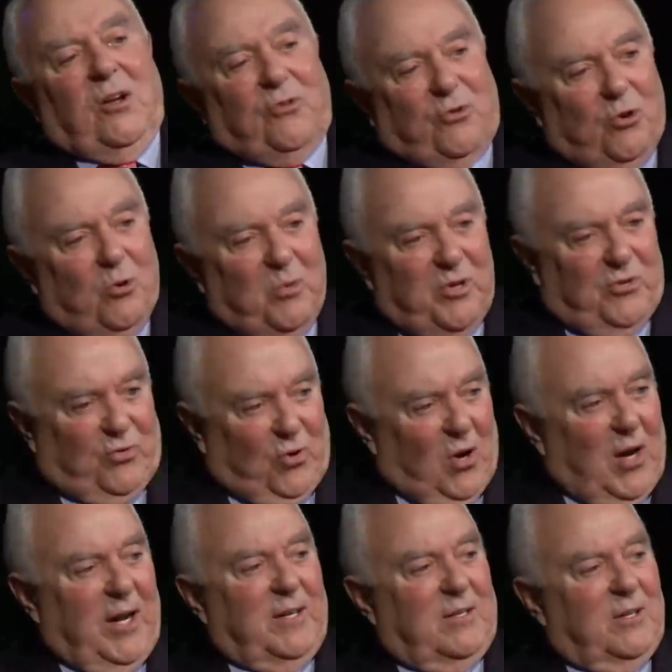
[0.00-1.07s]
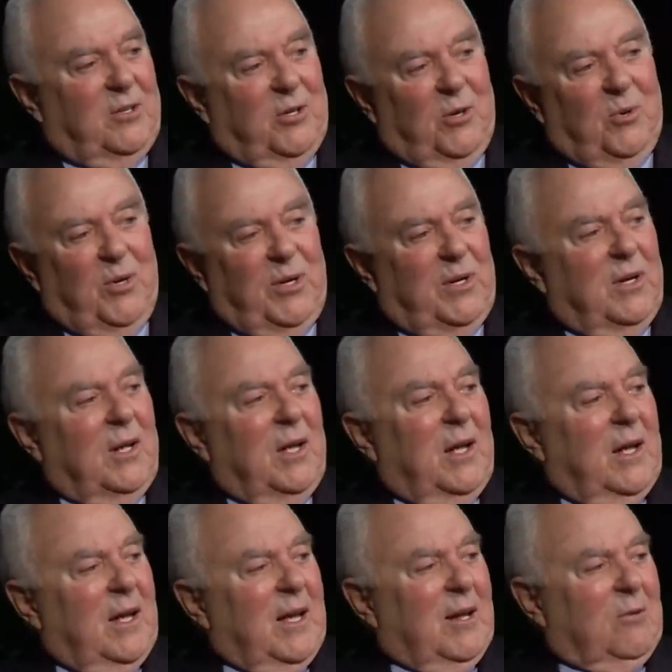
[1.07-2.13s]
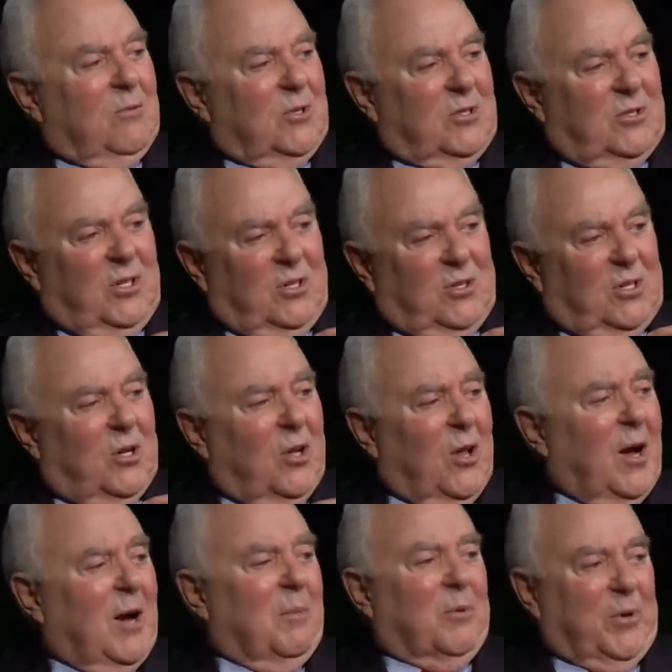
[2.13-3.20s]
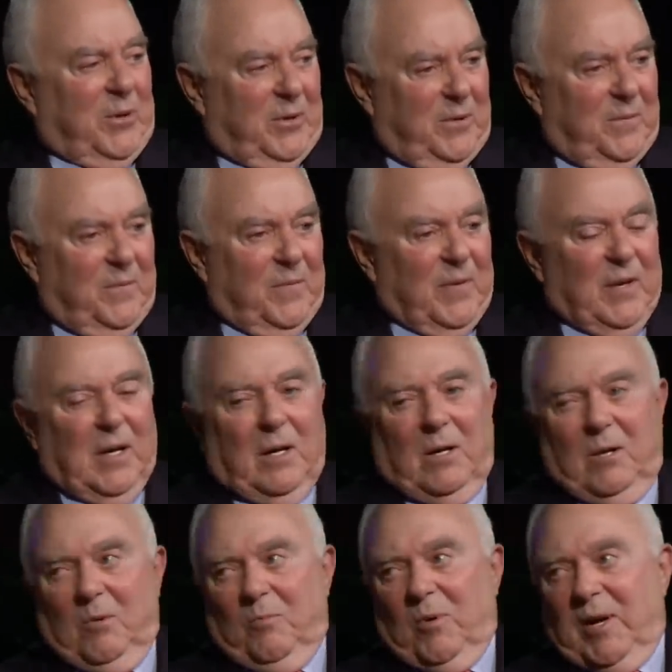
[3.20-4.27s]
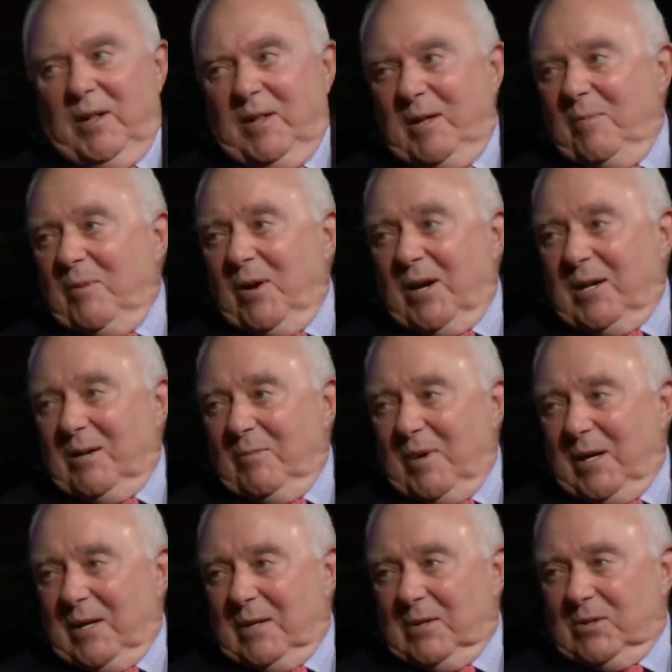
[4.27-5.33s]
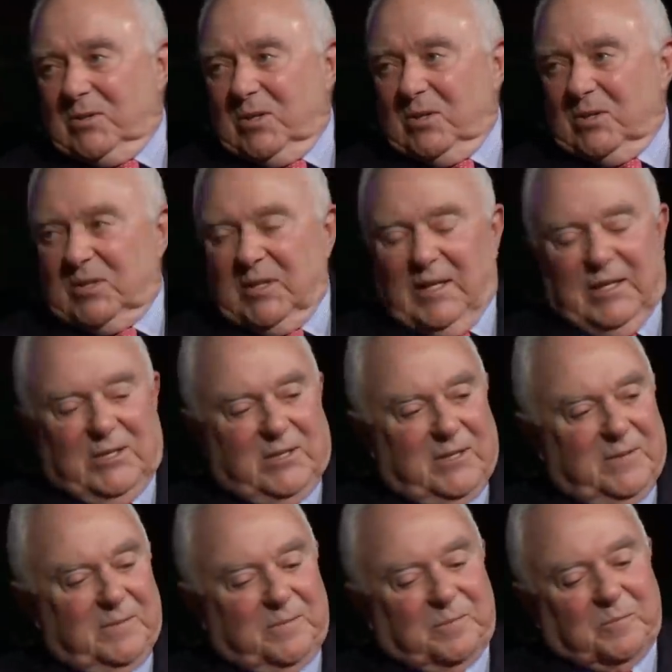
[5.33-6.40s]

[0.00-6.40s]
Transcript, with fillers: Truman tried to do it, and was just clobbered by the American Medical Association.